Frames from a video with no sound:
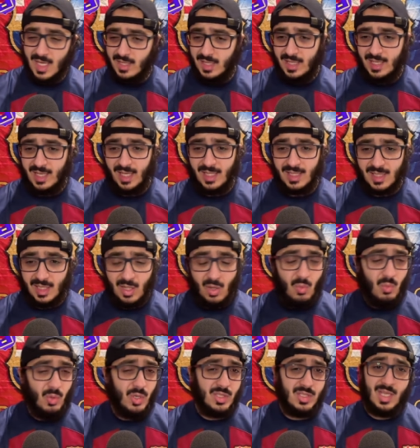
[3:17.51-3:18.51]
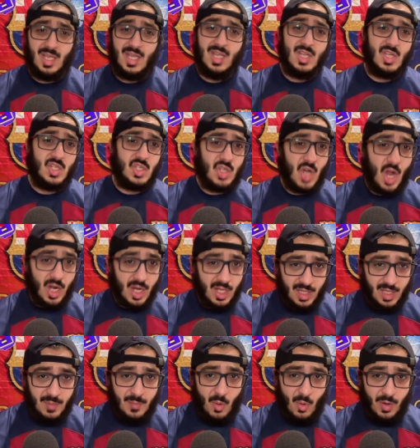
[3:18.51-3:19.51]
I think Cancelo was
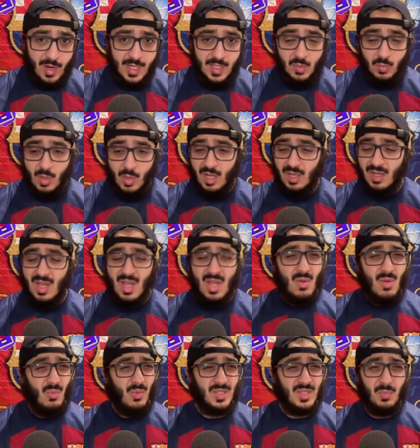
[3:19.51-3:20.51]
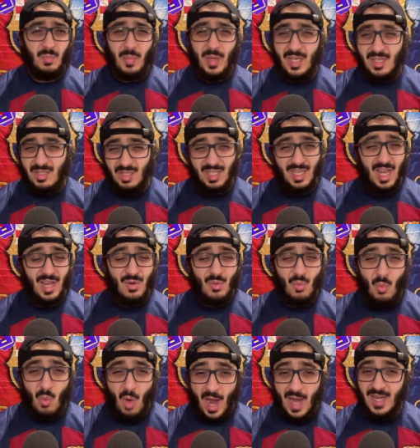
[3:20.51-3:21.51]
shockingly poor as well, was bitching
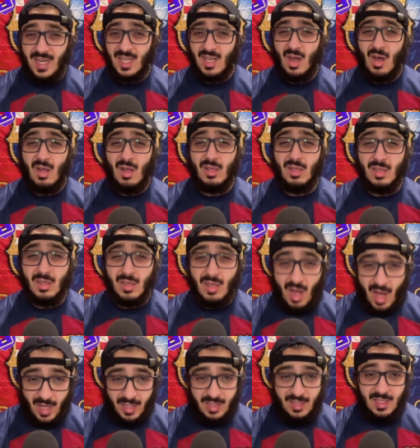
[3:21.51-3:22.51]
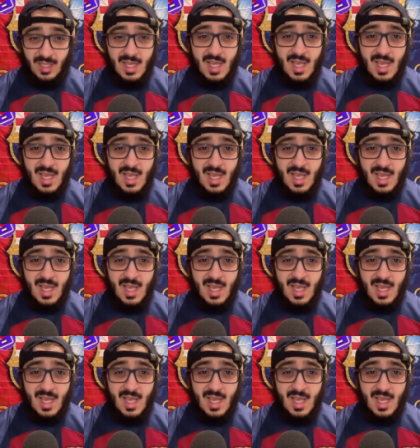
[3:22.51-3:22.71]
and whining a lot